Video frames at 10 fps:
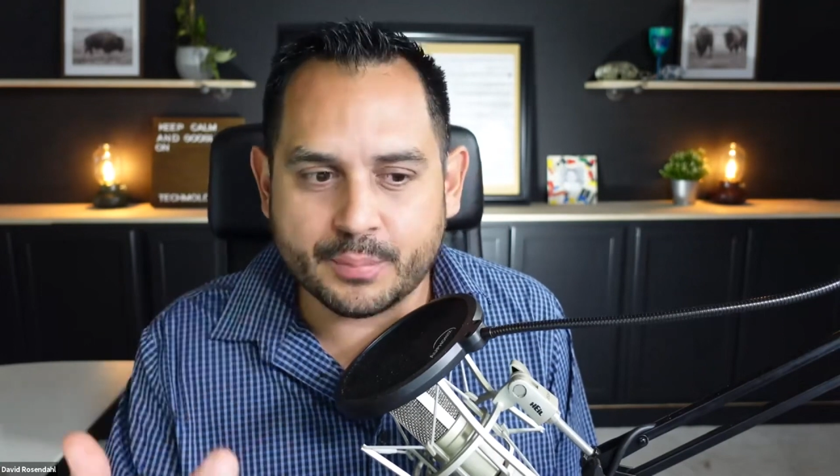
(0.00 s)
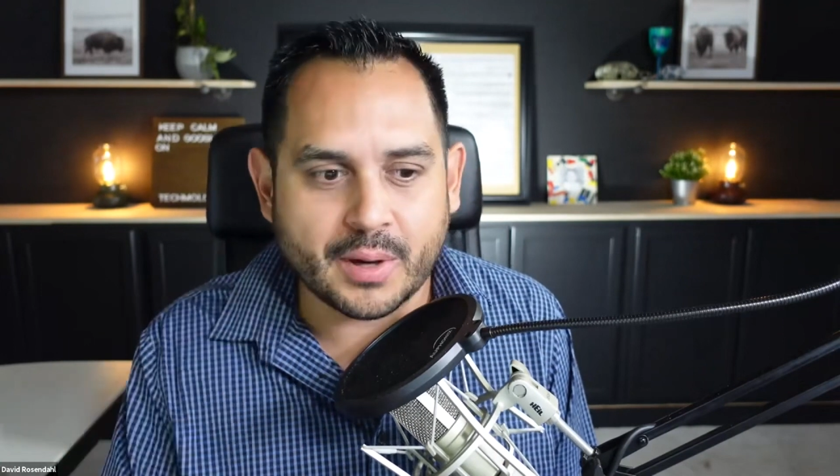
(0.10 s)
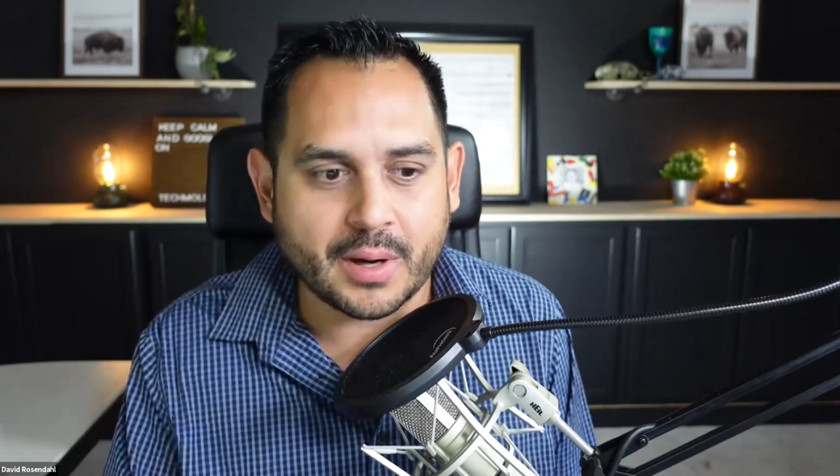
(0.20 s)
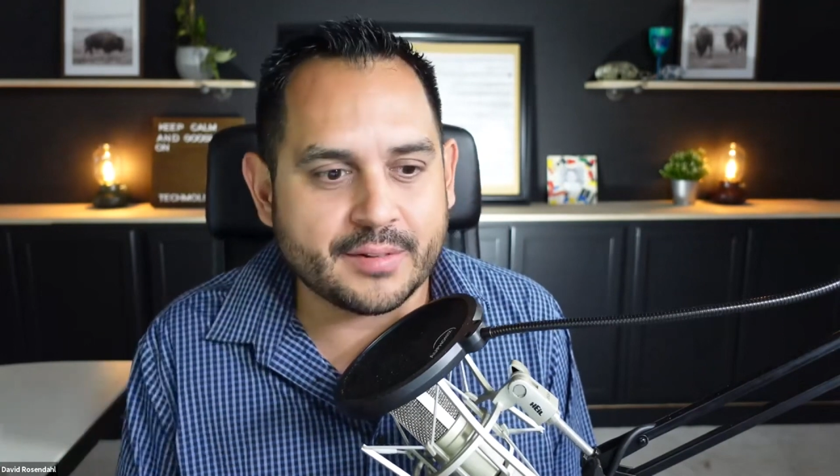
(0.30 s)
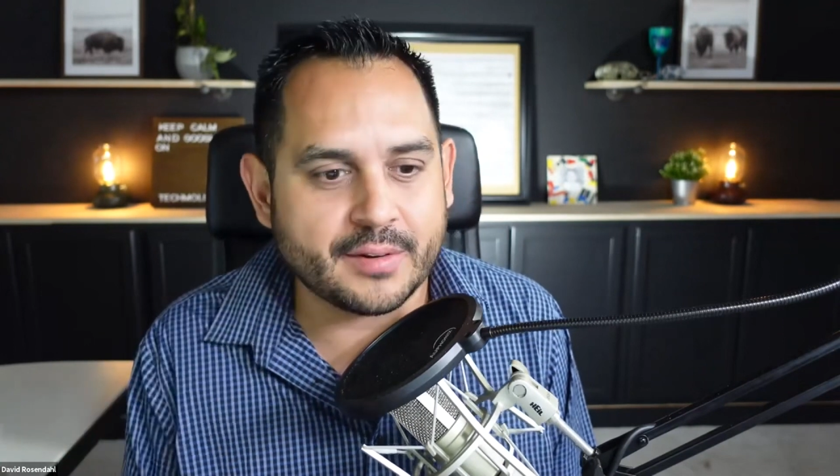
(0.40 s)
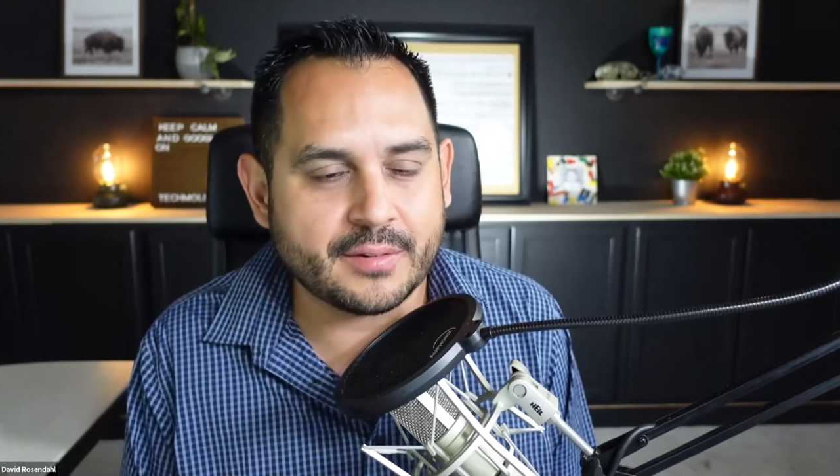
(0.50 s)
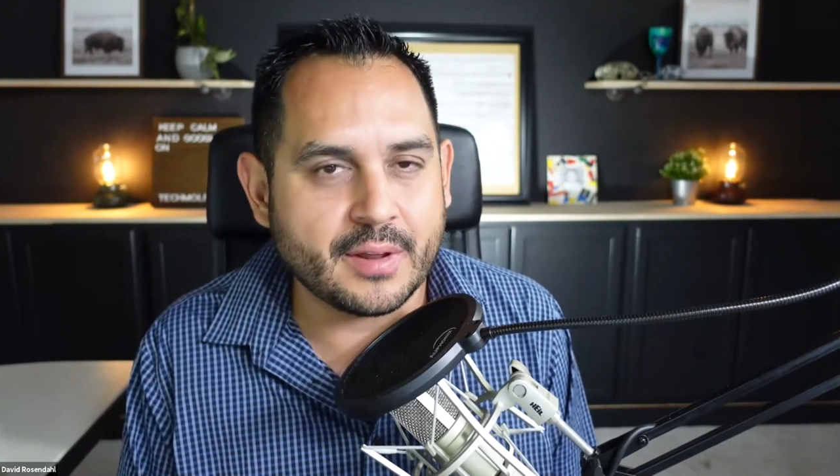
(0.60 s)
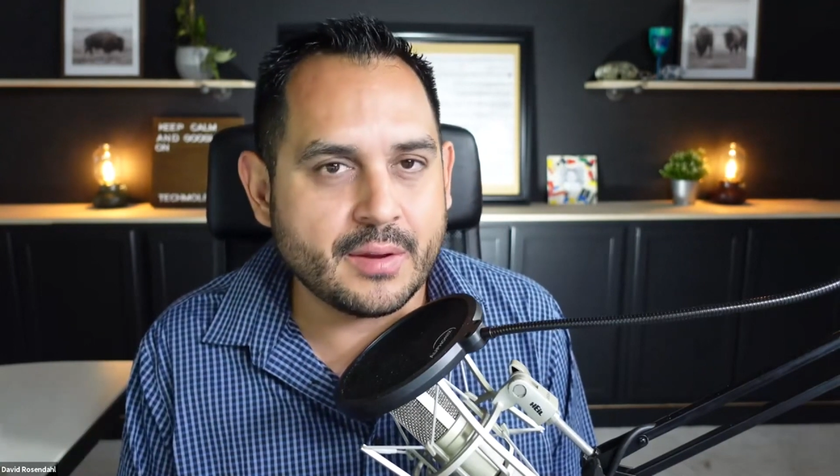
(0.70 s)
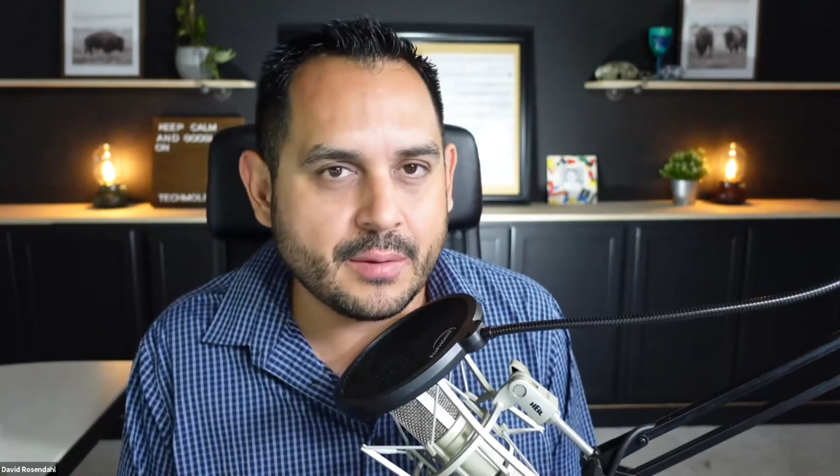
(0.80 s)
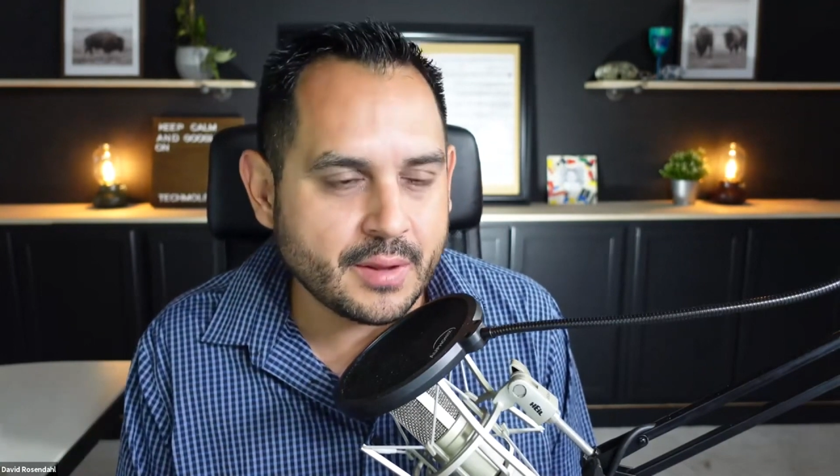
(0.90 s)
process
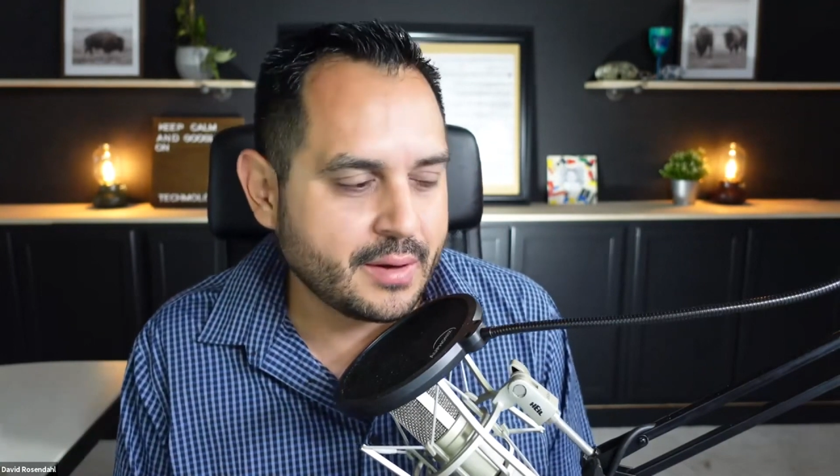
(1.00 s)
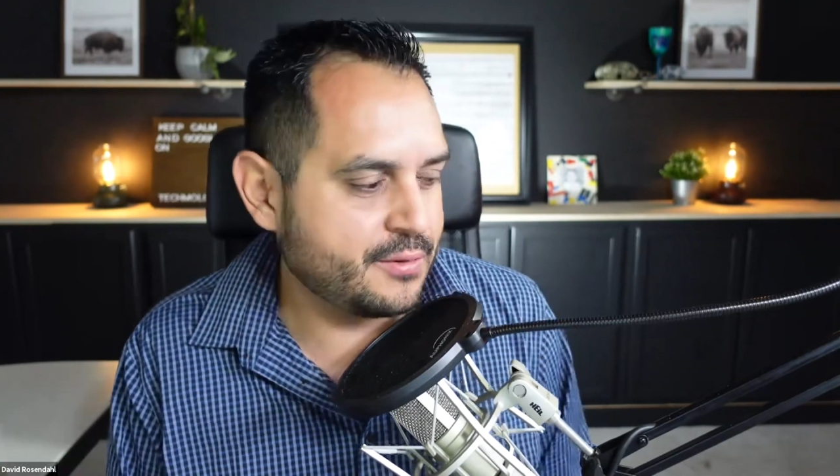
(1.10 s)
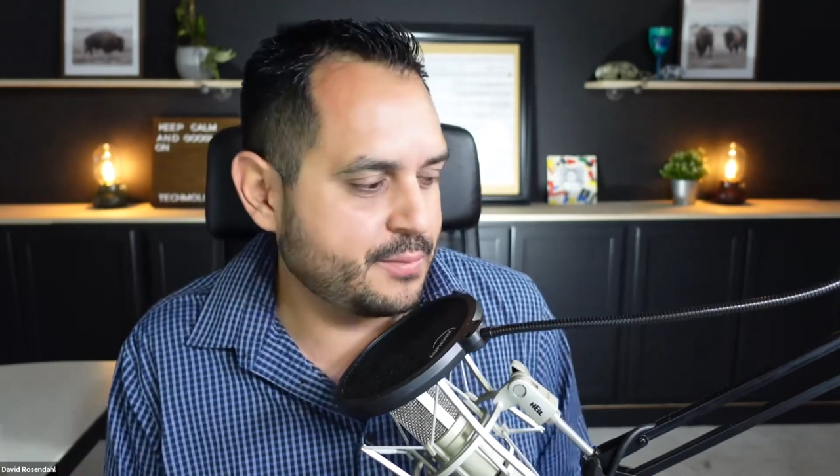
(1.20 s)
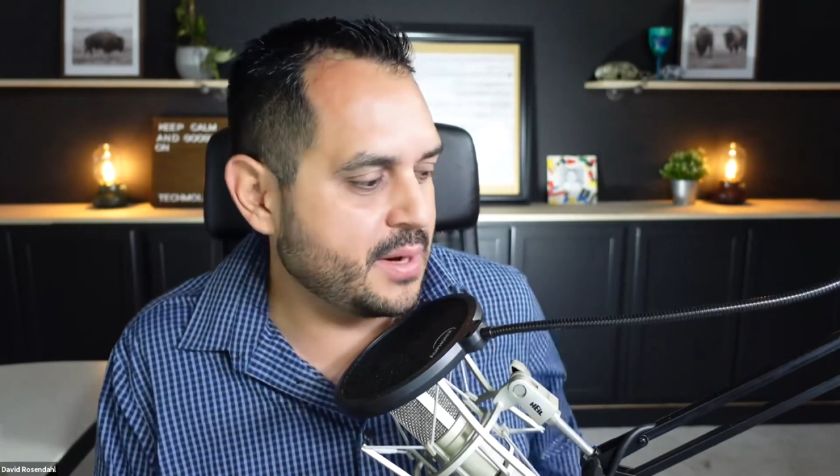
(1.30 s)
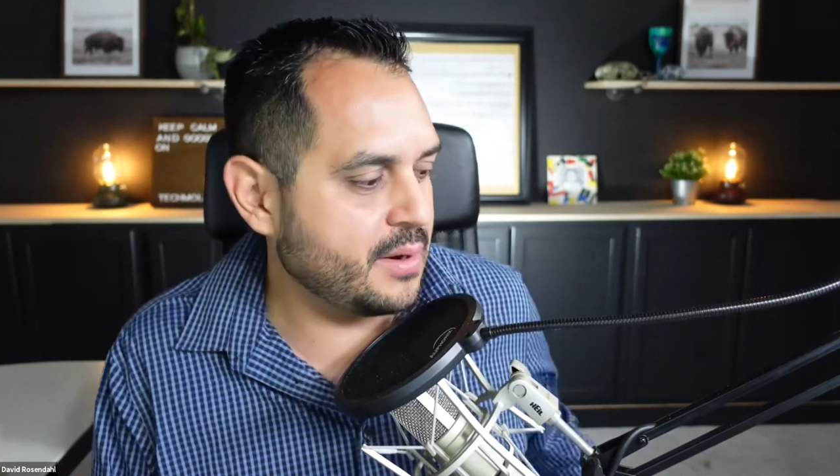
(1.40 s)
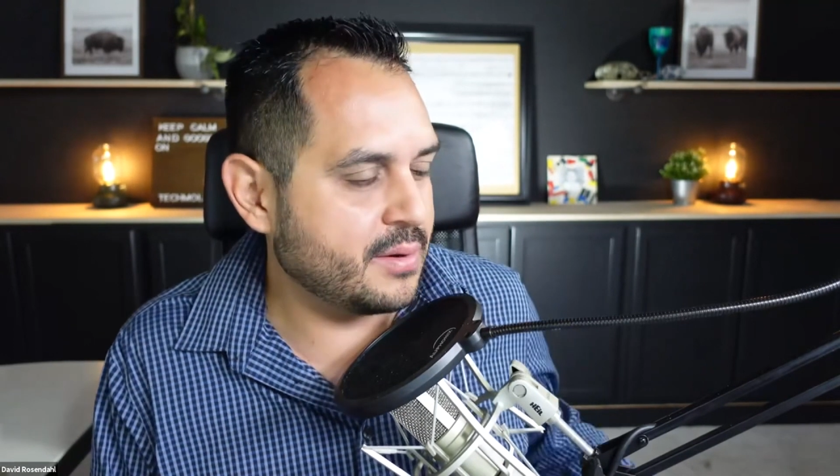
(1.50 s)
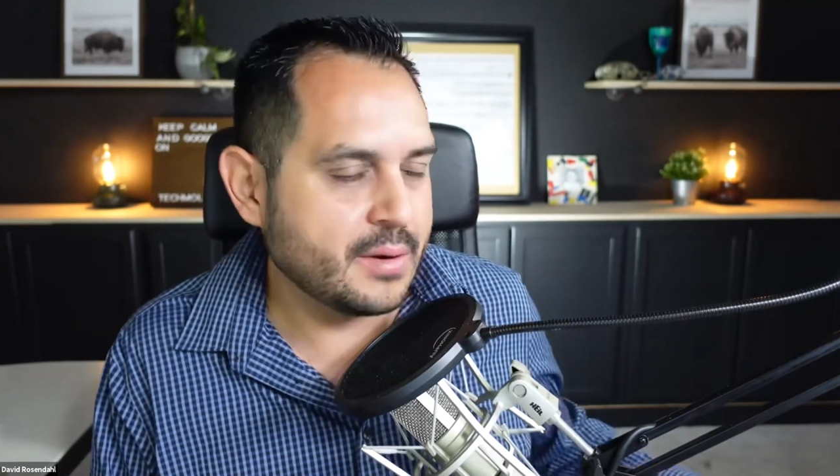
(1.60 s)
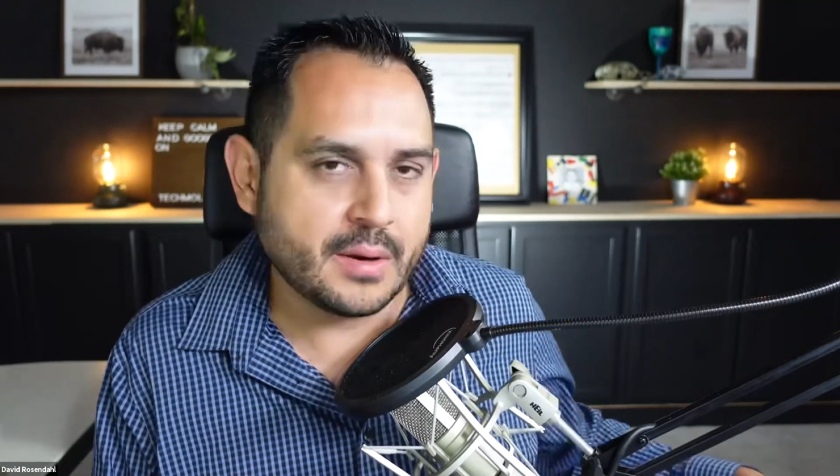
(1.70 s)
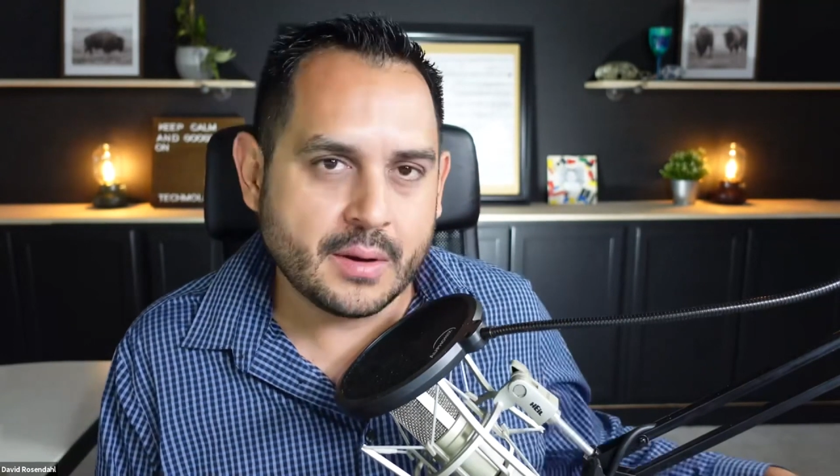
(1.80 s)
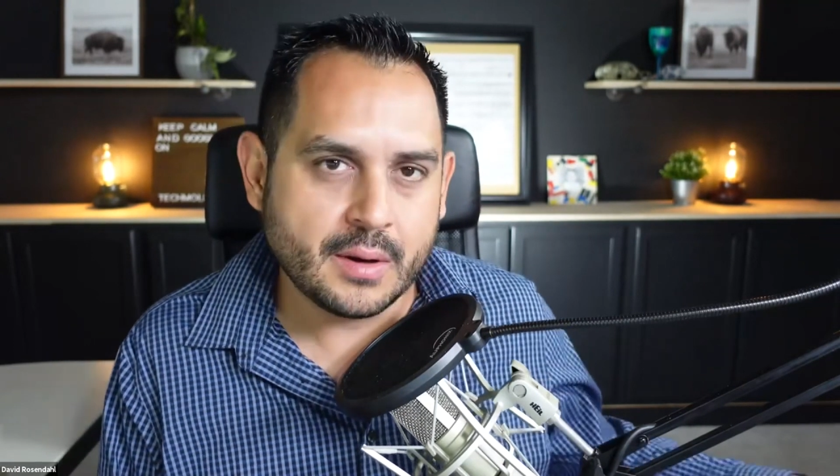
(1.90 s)
that you think has made